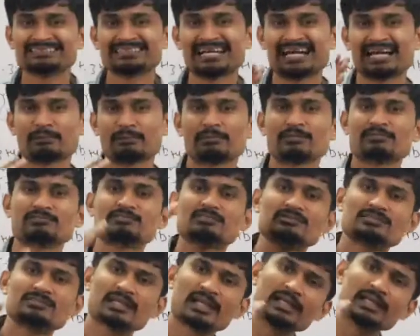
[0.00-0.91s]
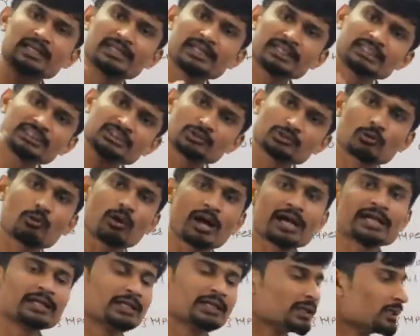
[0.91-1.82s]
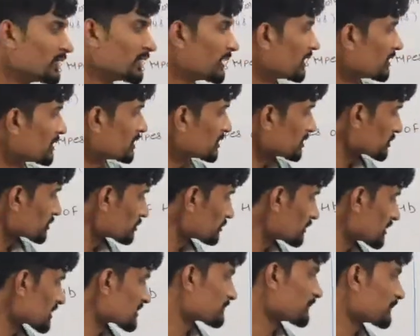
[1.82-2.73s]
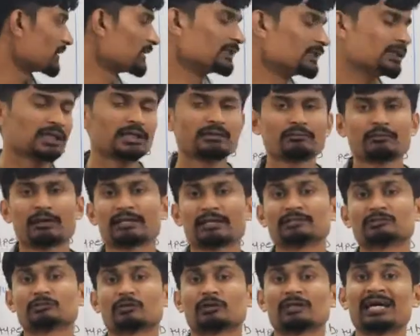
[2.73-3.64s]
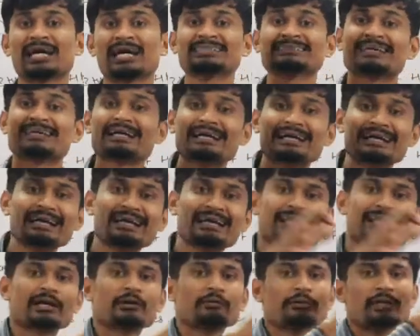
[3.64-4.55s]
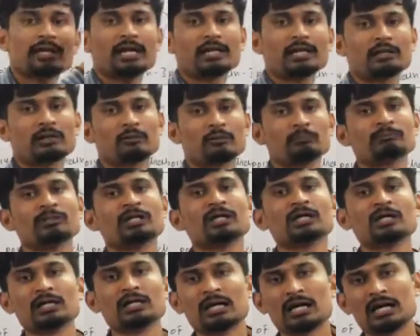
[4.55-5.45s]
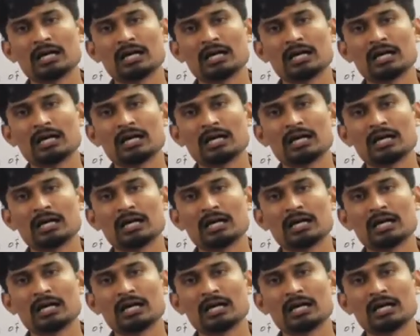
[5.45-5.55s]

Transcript: the RBCs get destroyed into the spleen. That is why it is called as graveyard of the